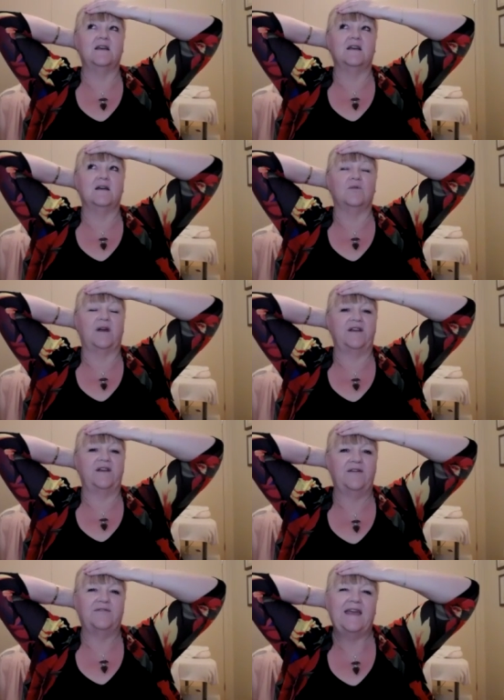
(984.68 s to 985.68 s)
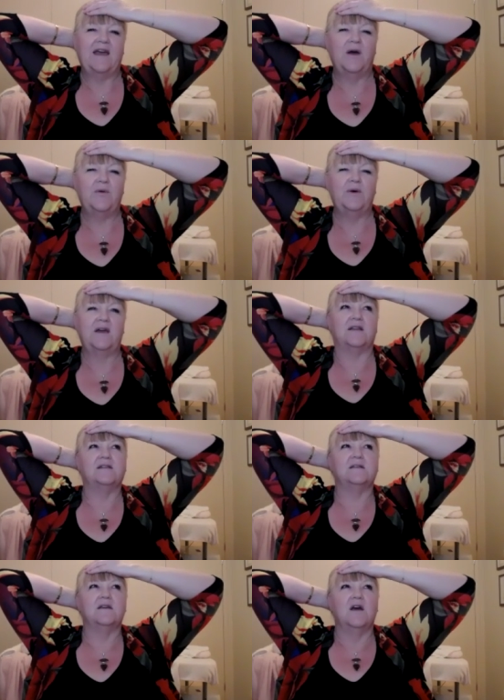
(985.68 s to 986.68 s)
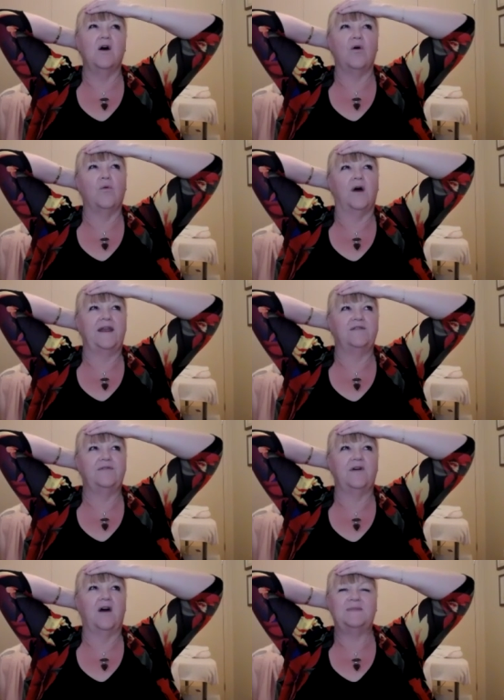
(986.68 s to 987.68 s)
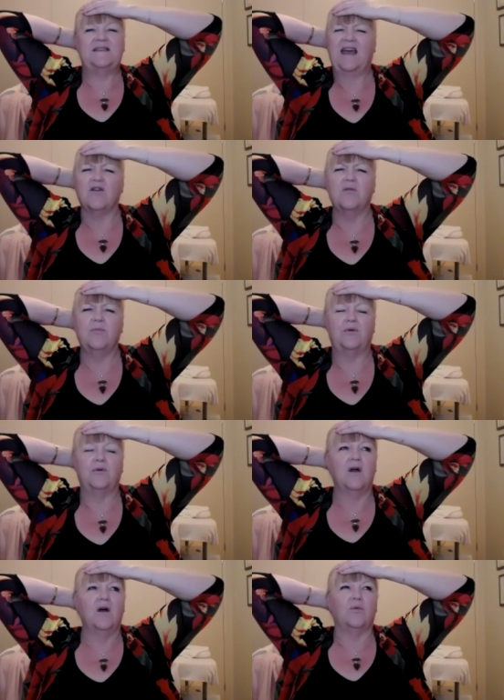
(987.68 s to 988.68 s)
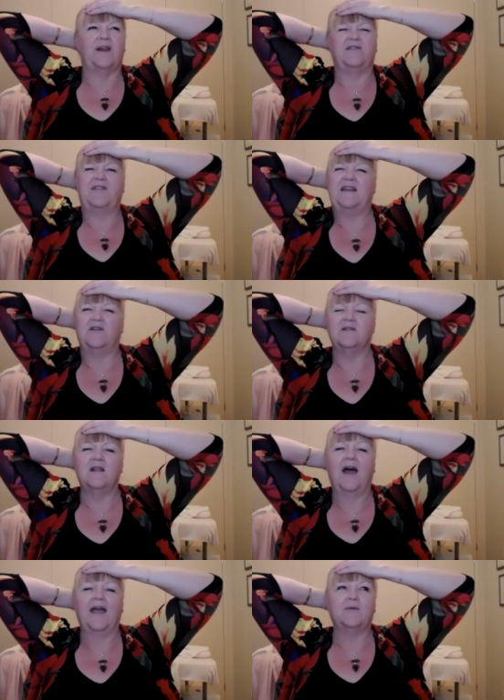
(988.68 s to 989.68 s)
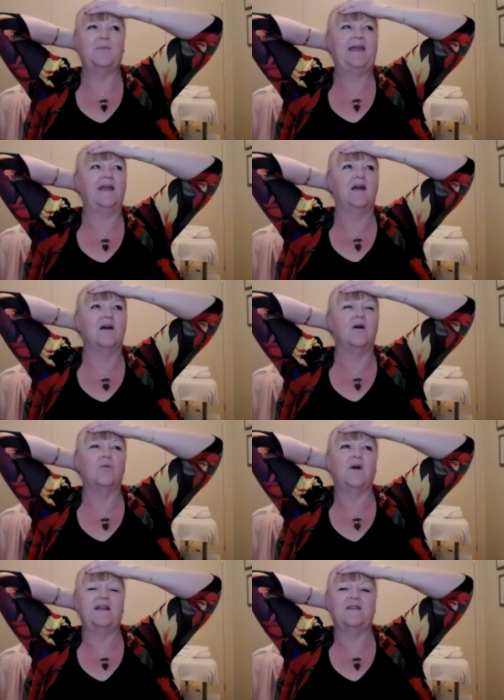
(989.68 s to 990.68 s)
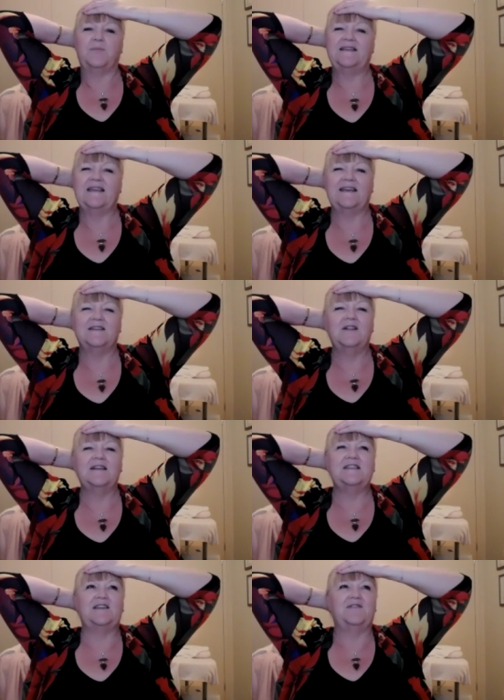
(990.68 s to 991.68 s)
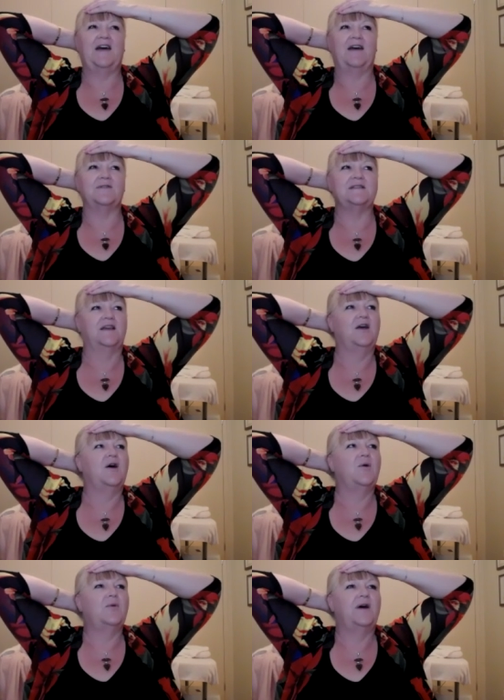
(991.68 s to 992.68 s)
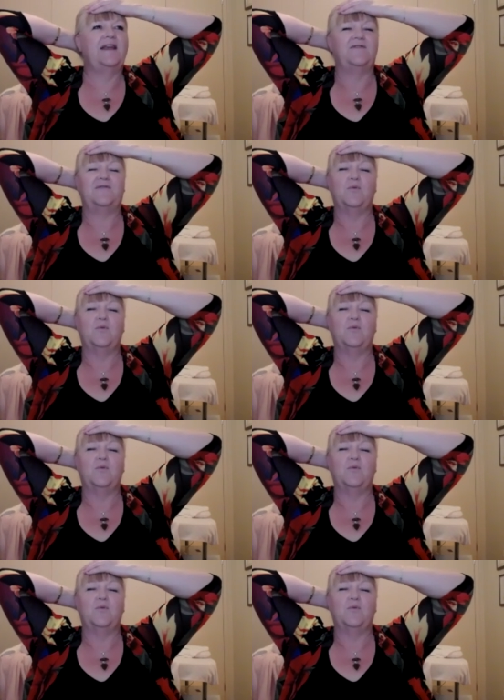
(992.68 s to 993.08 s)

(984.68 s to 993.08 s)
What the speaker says: what if I forget my words? What if I'm terrible? What if they don't like me? What if my technology fails? What if?